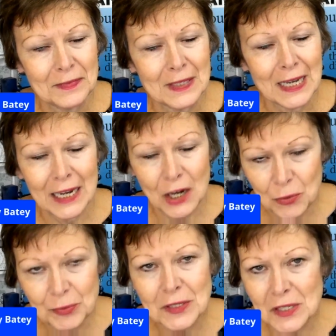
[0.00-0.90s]
I
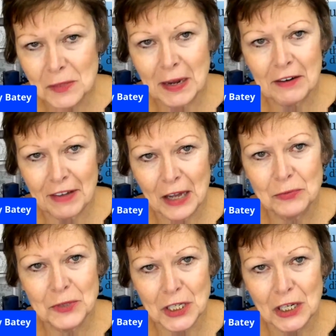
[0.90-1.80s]
hope this has been of
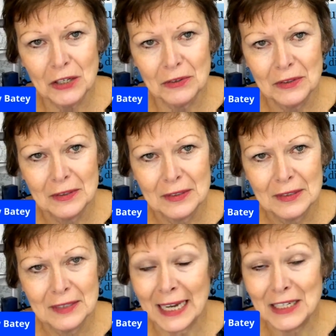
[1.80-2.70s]
help to you.
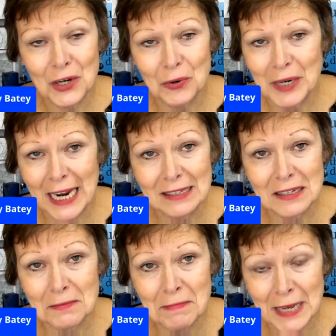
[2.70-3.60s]
I know it has
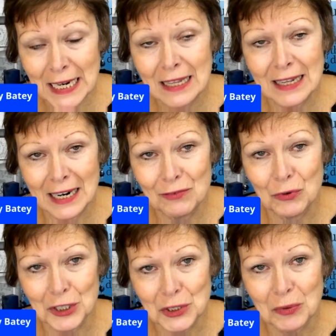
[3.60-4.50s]
to many that I've
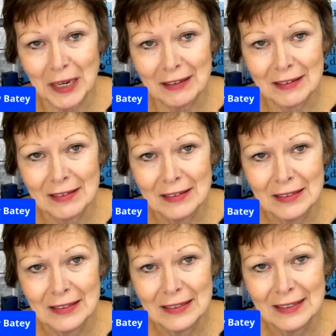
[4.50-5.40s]
worked with.
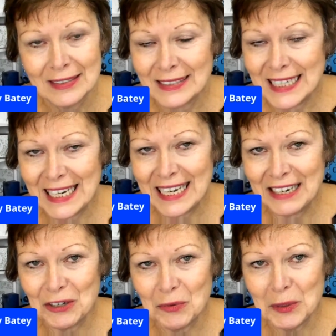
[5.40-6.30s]
Take
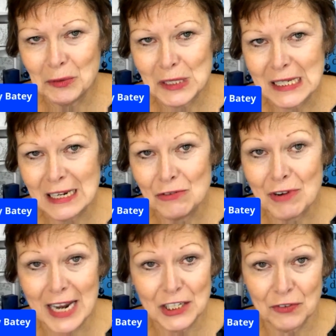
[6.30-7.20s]
care, and we will see you
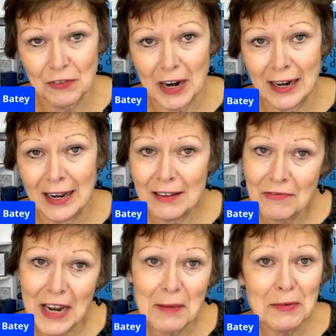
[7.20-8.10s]
next Friday, if
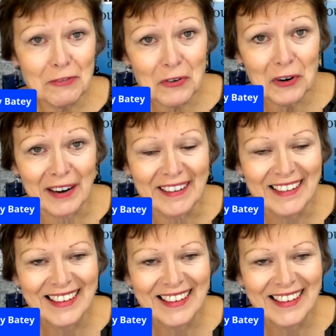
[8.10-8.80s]
not before.